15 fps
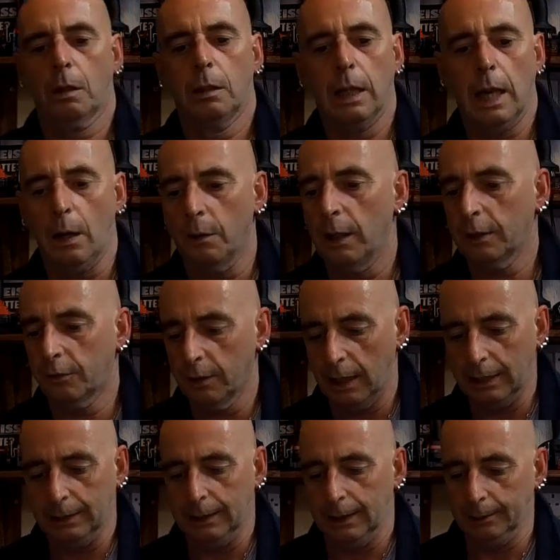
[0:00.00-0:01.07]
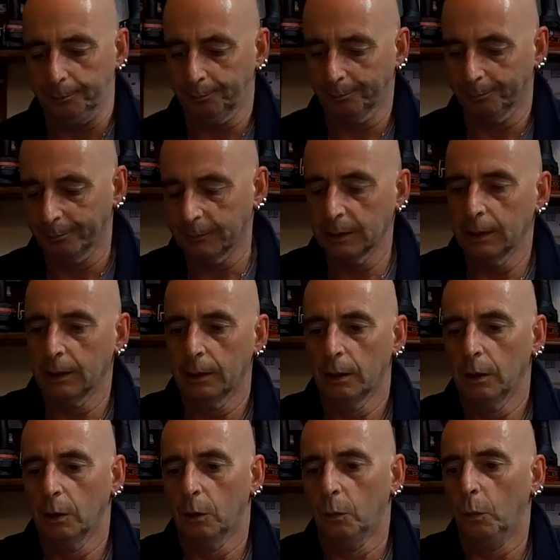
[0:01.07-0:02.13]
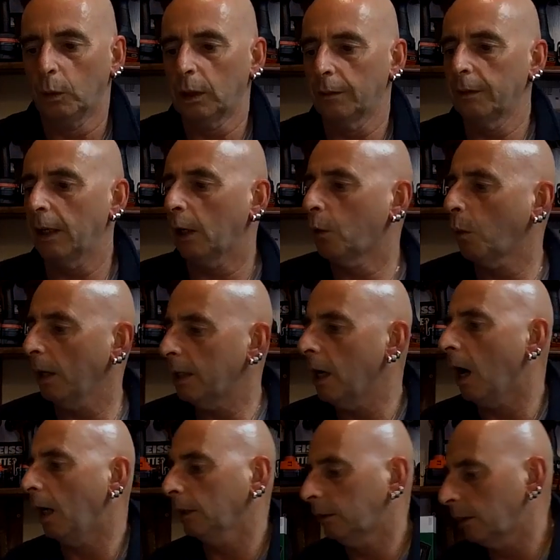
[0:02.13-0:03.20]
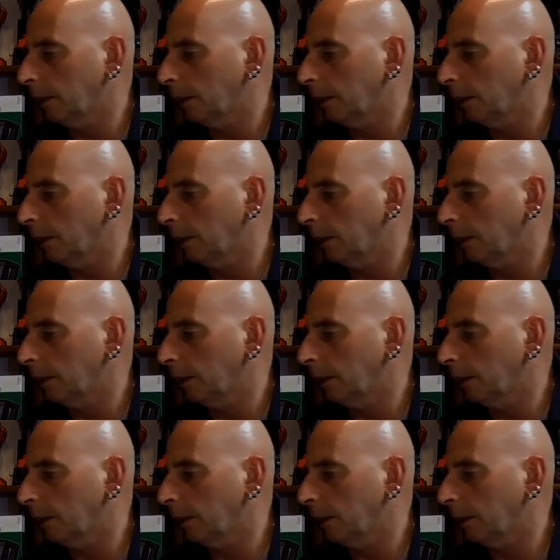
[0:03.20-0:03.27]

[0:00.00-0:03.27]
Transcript: Now that's that done. We'll give it a quick hand